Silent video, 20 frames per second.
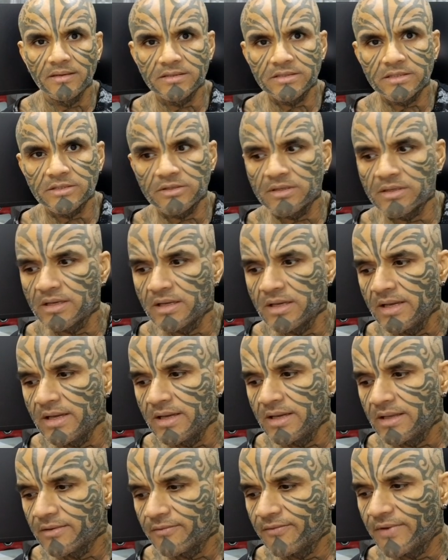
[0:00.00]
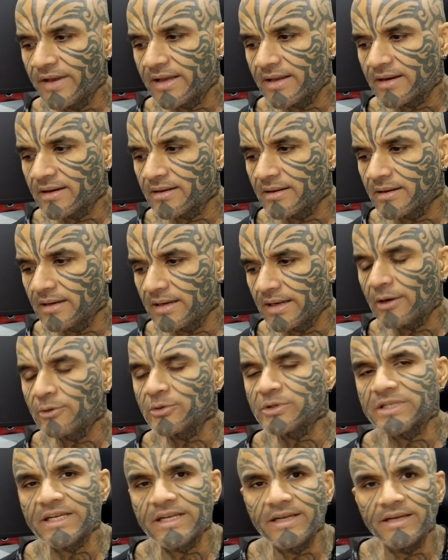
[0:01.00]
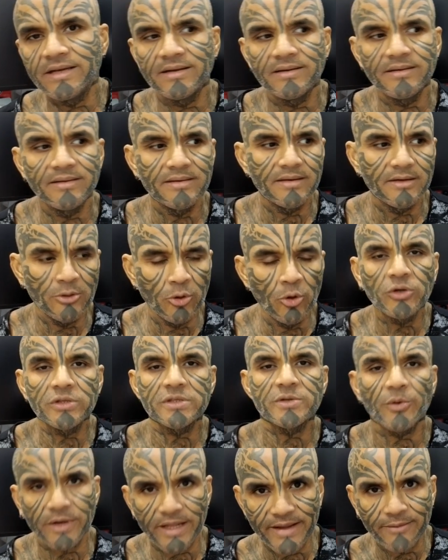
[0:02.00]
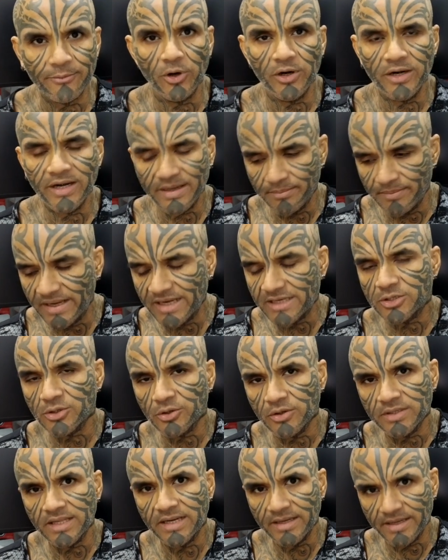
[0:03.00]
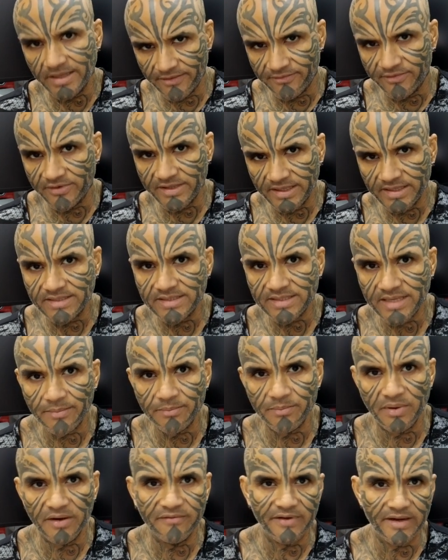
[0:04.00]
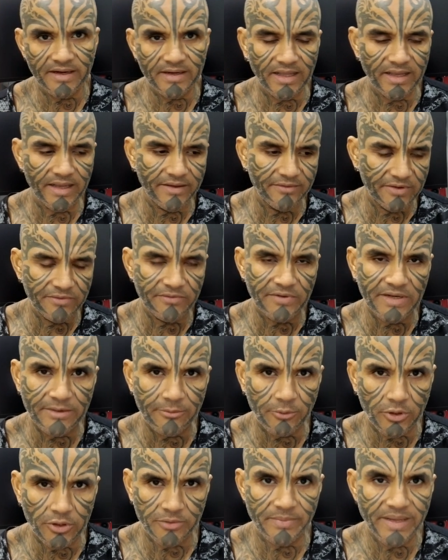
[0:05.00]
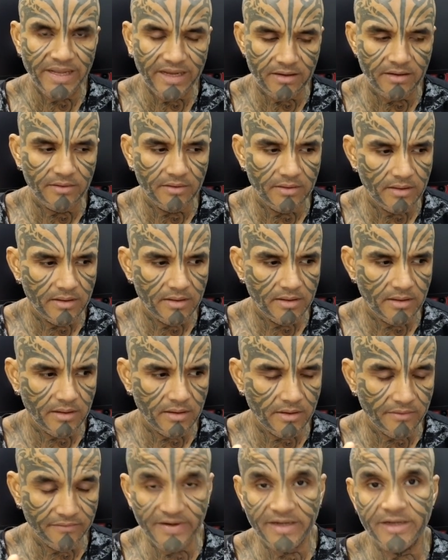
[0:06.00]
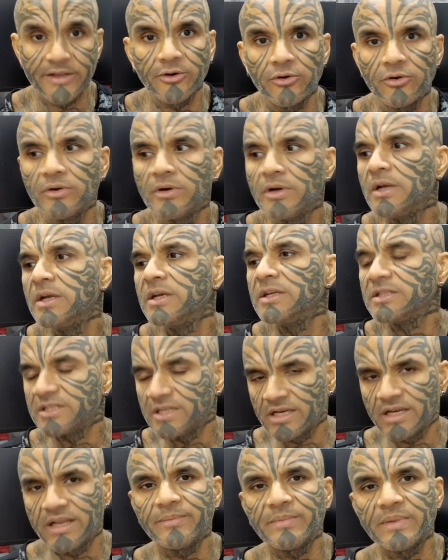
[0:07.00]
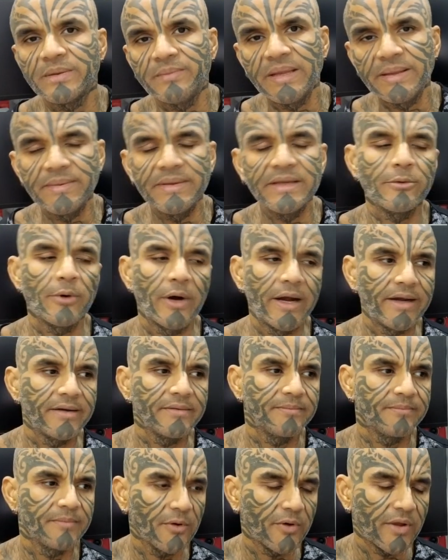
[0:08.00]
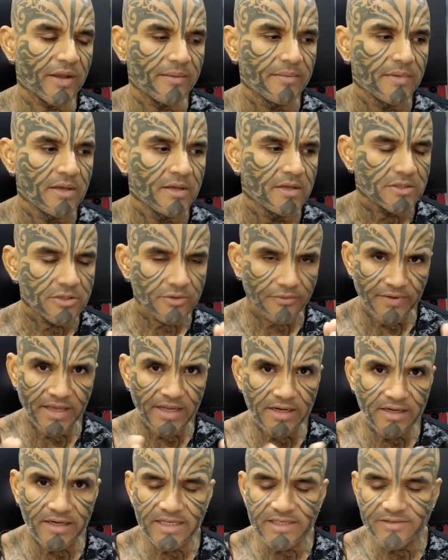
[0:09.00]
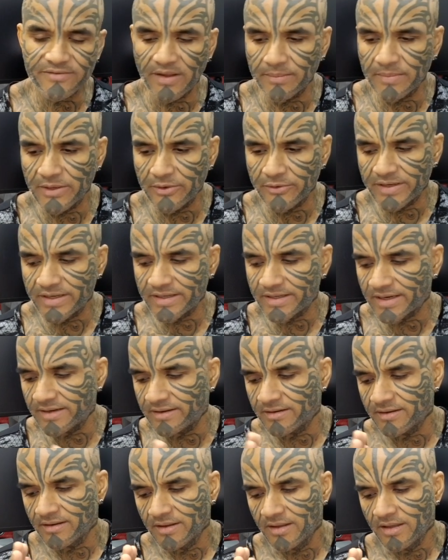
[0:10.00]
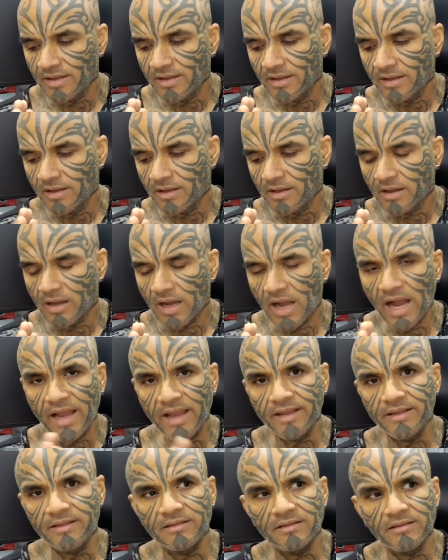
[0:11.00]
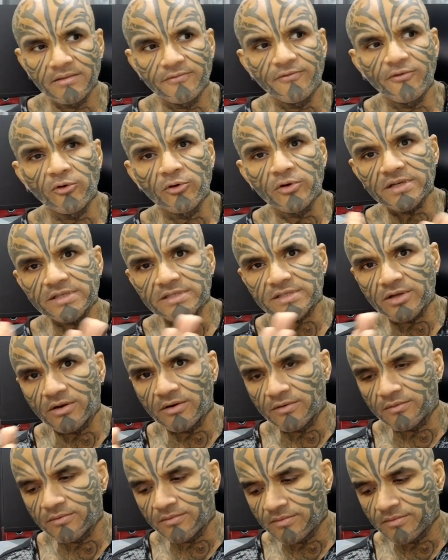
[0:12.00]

Uh, where now she knows what I want and make sure that everything is kept perfect. Like even when I want to make uh, a video, she'll keep the baby quiet. Okay. So we are a nice family unit and I focus on